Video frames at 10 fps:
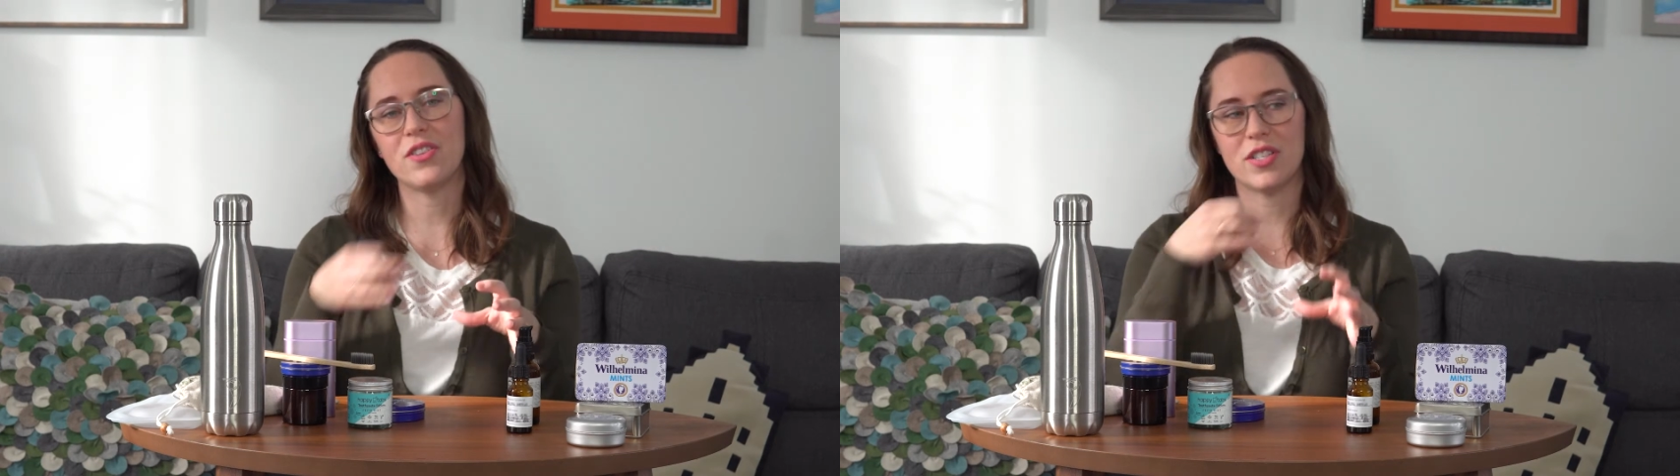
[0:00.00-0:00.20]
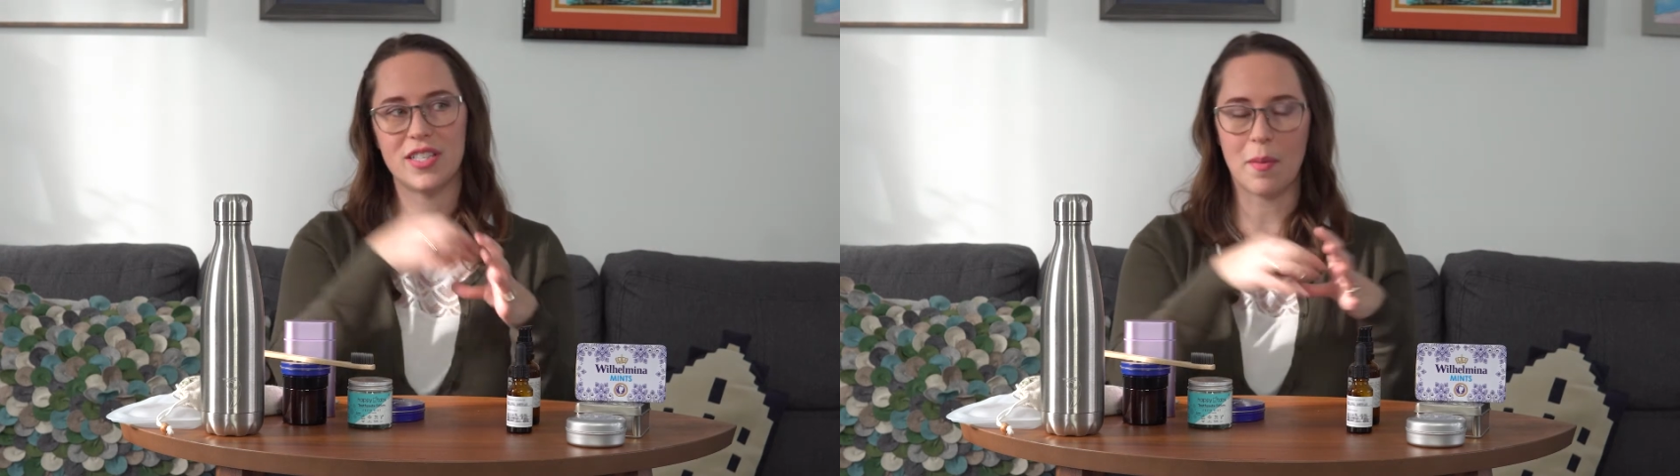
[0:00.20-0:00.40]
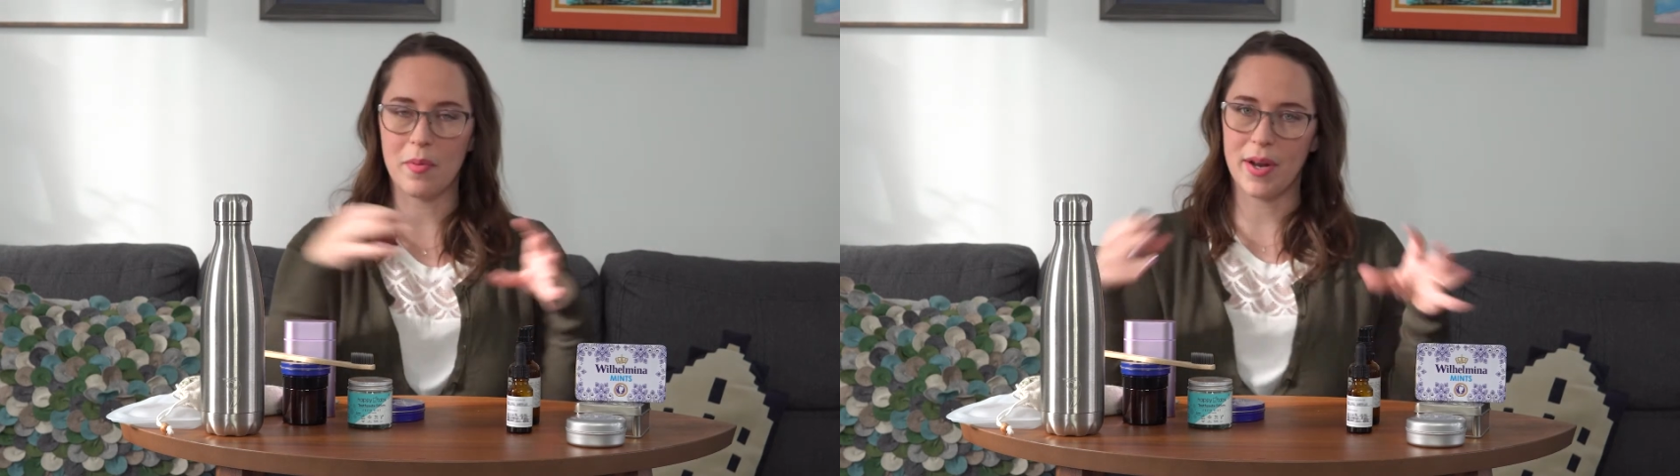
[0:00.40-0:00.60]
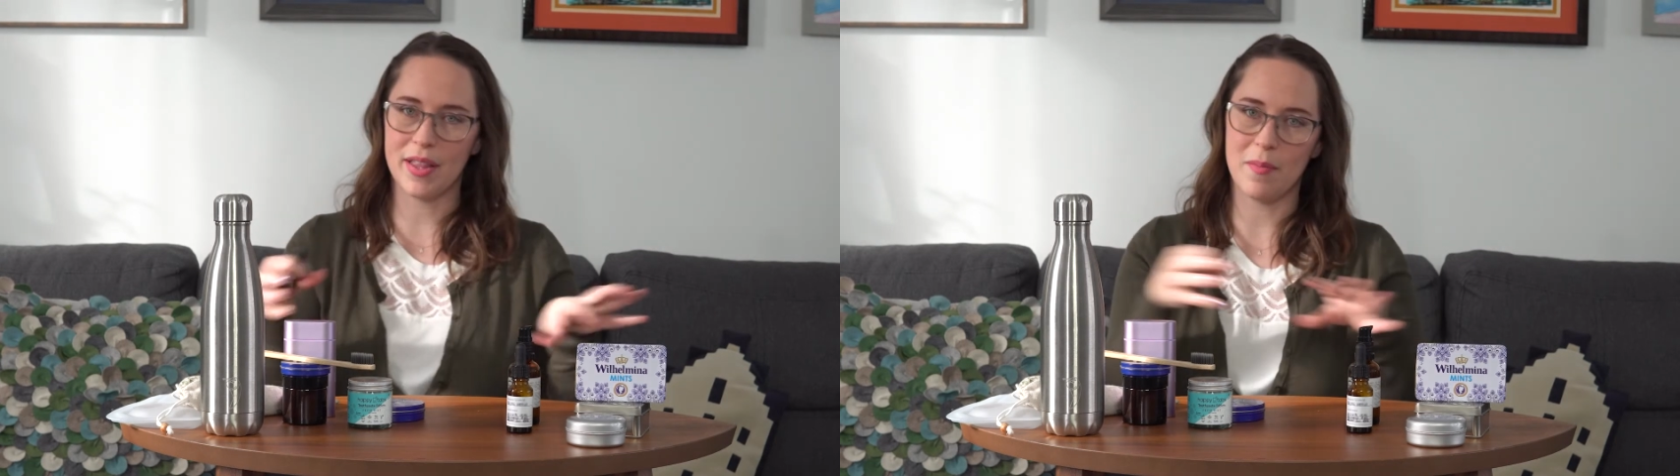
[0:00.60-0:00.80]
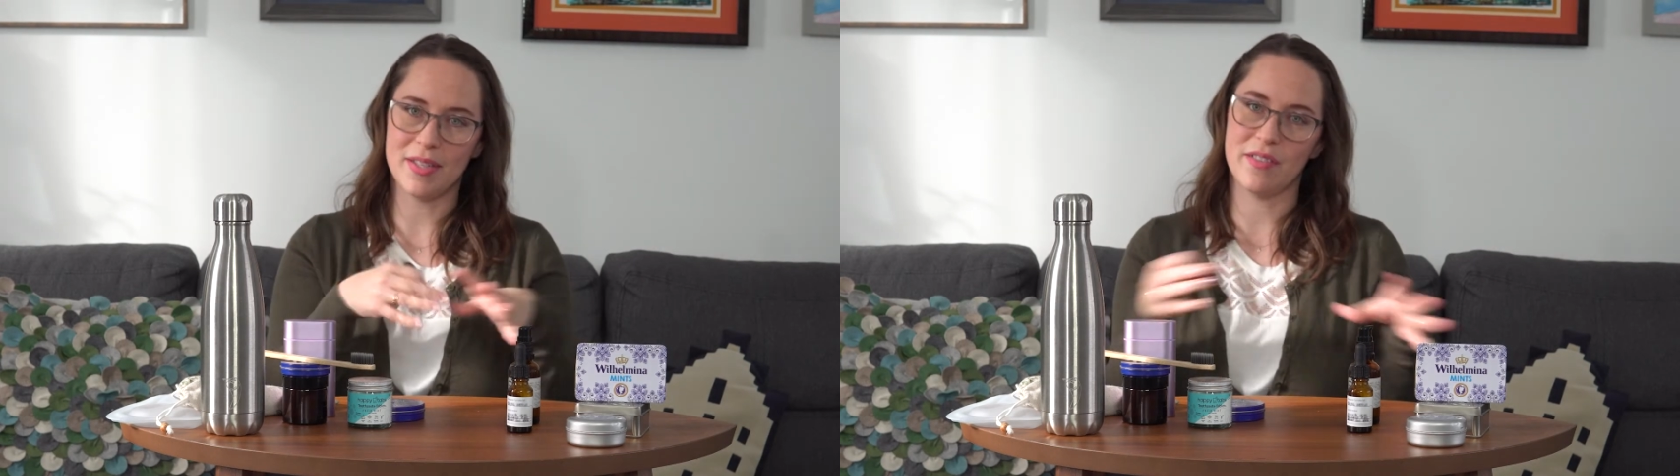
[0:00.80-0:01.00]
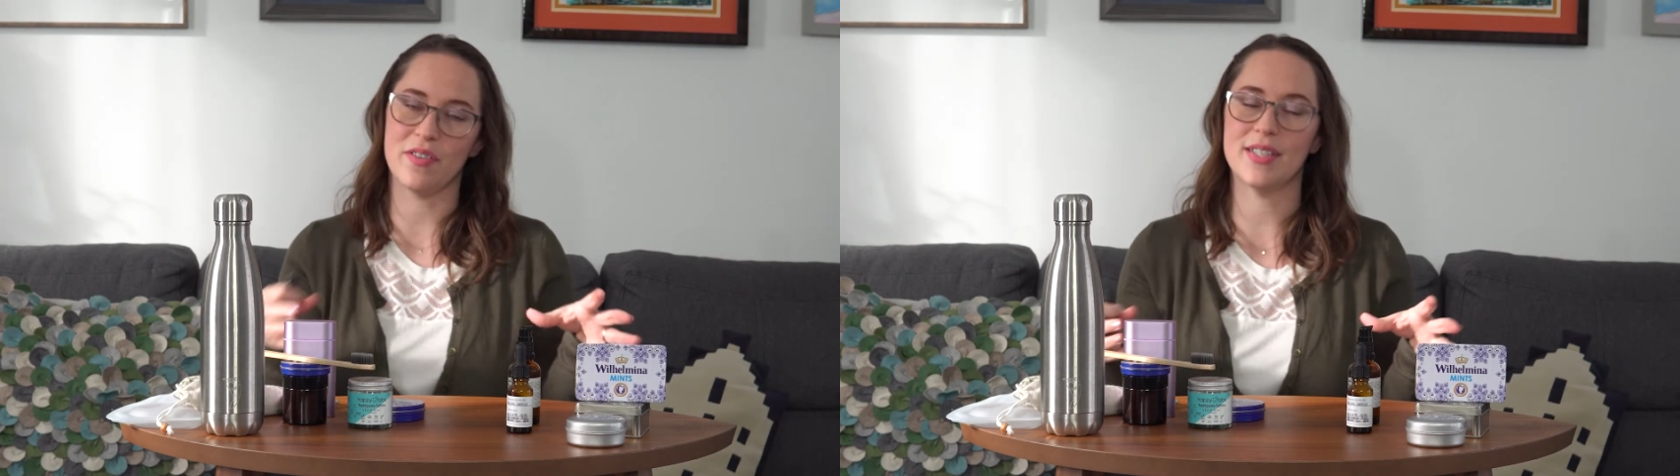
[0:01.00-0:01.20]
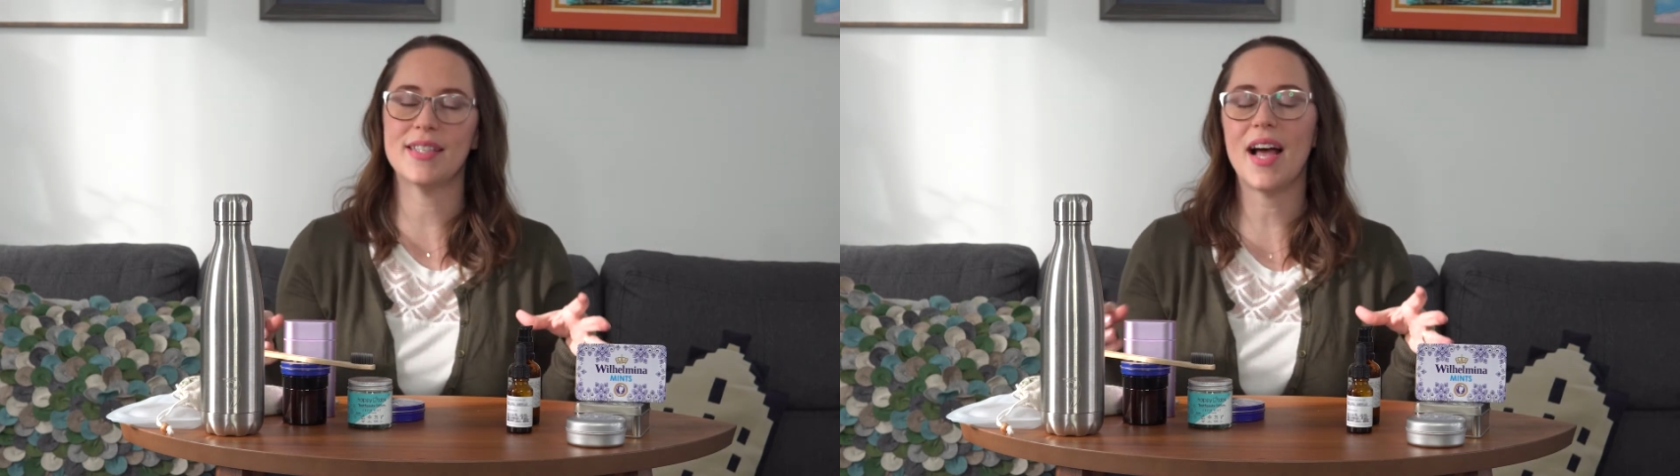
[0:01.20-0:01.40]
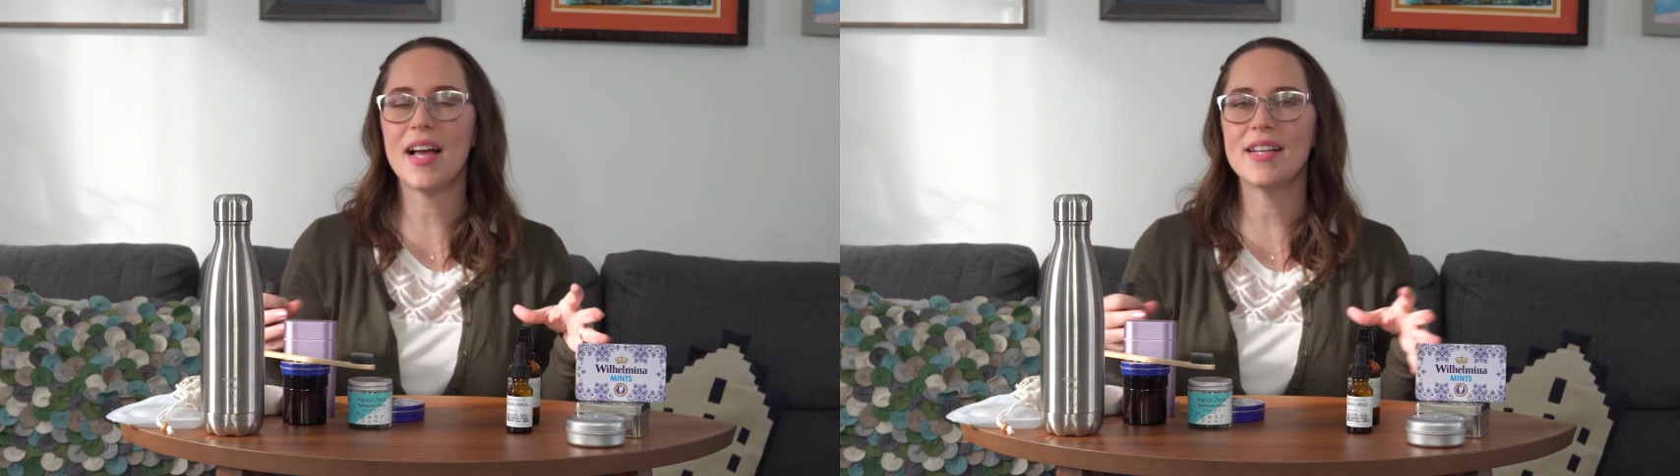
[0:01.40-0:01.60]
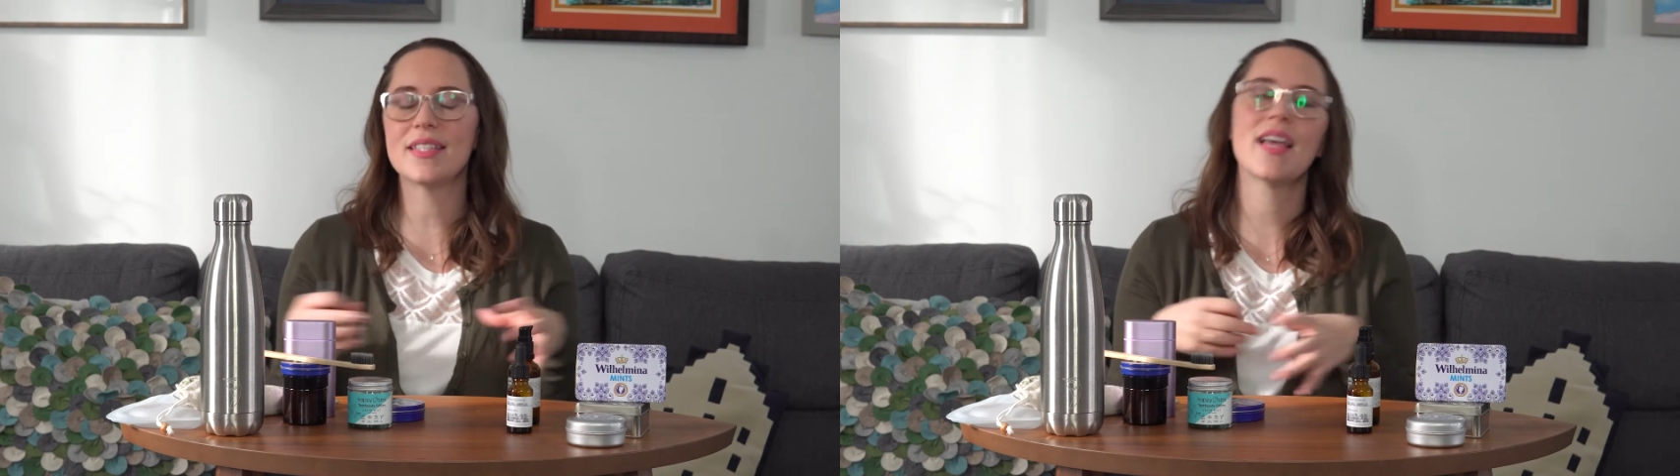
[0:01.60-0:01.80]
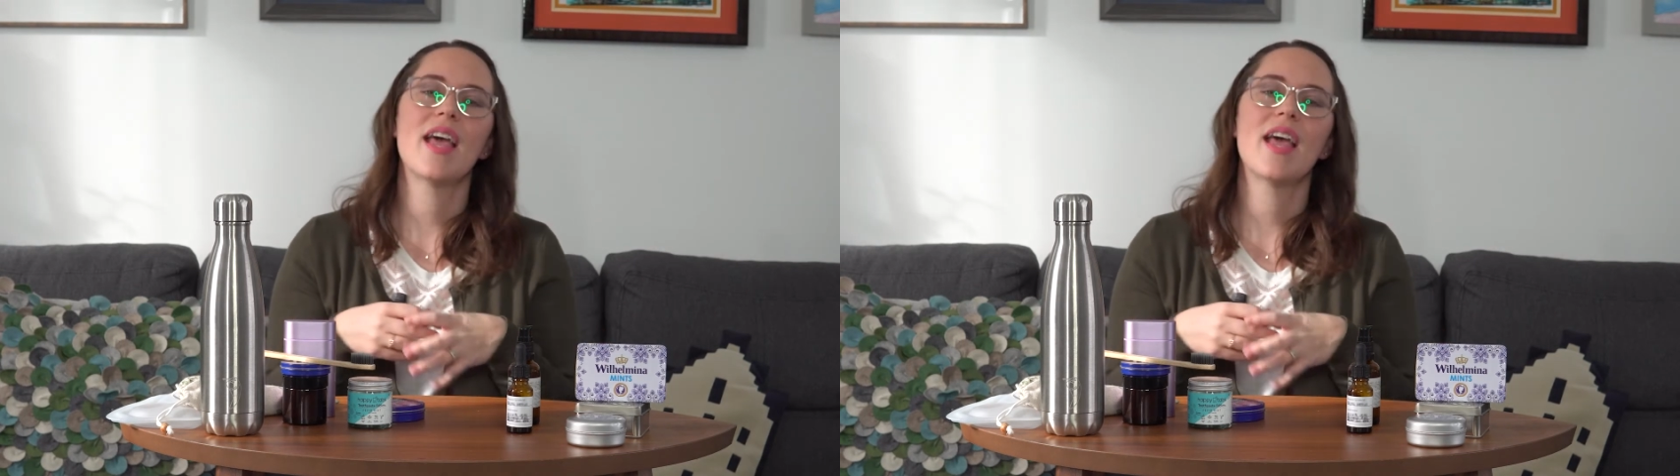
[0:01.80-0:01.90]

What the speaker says: I just separate them on different sides.